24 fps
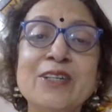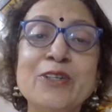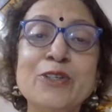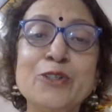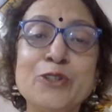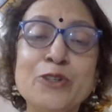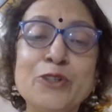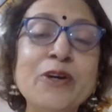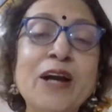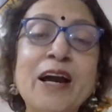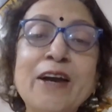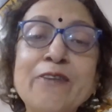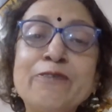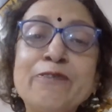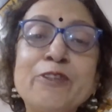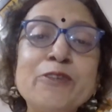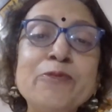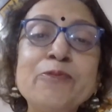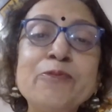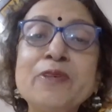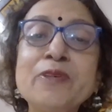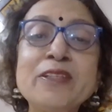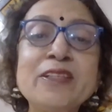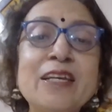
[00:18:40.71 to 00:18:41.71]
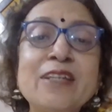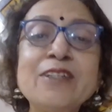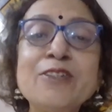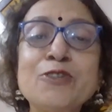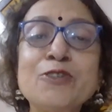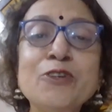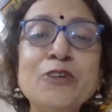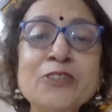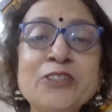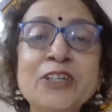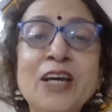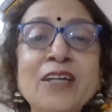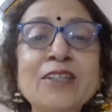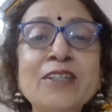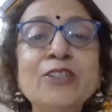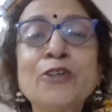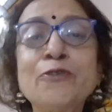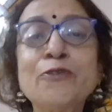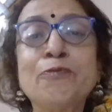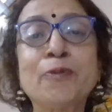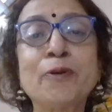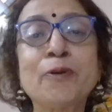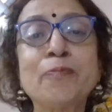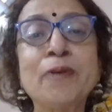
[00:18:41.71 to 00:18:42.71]
there is no chance
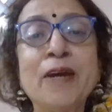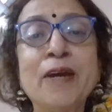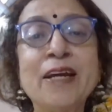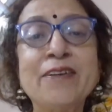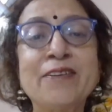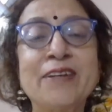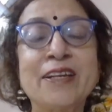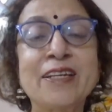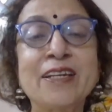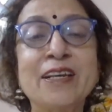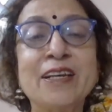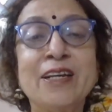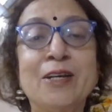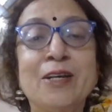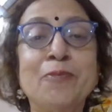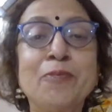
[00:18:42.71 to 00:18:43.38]
of preparing